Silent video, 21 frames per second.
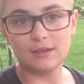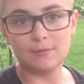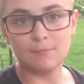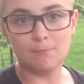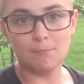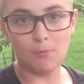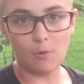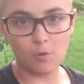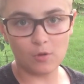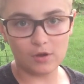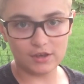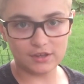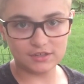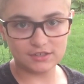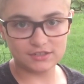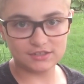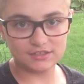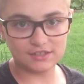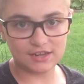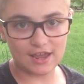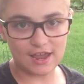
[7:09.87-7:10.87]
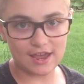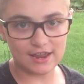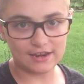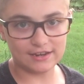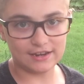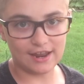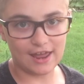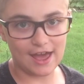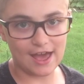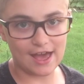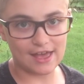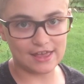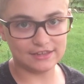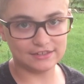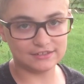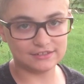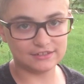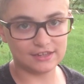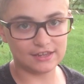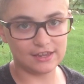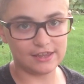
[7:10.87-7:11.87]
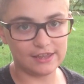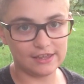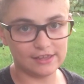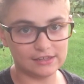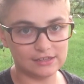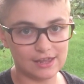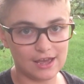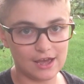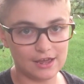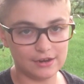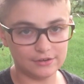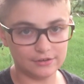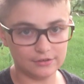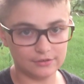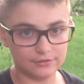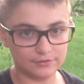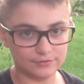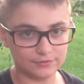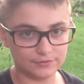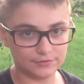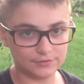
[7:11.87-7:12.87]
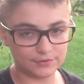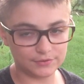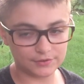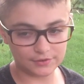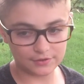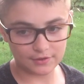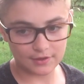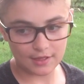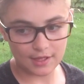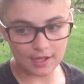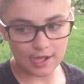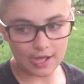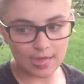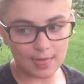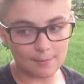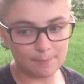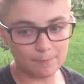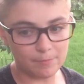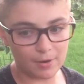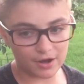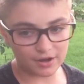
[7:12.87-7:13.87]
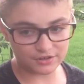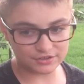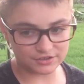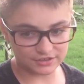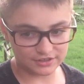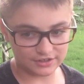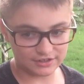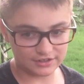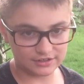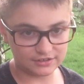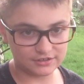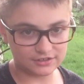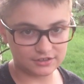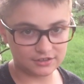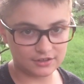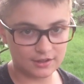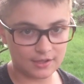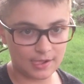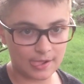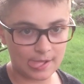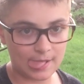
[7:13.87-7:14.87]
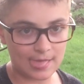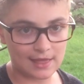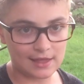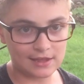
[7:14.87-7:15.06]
moist and it has a lot of bugs in it. Yep.